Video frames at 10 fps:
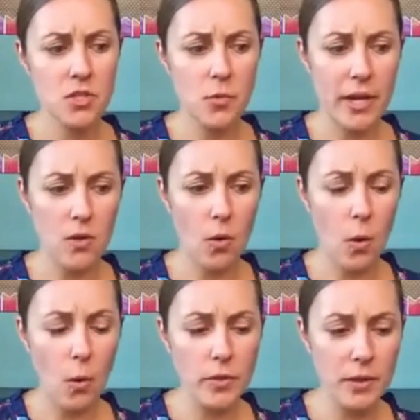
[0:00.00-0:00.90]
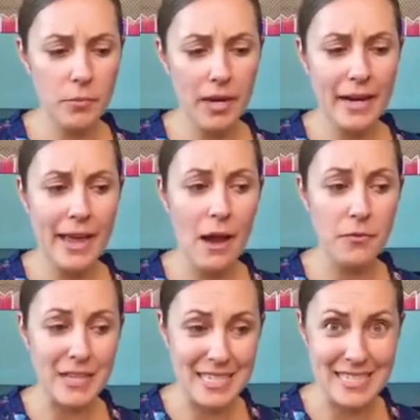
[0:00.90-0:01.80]
so I can only print
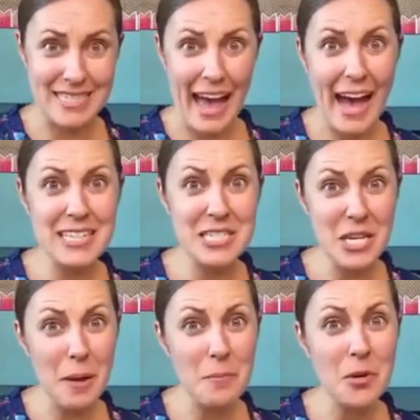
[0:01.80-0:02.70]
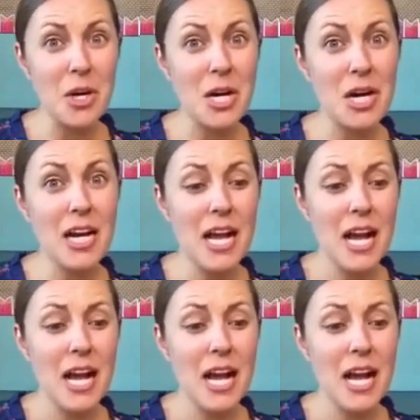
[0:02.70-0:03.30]
out the exact number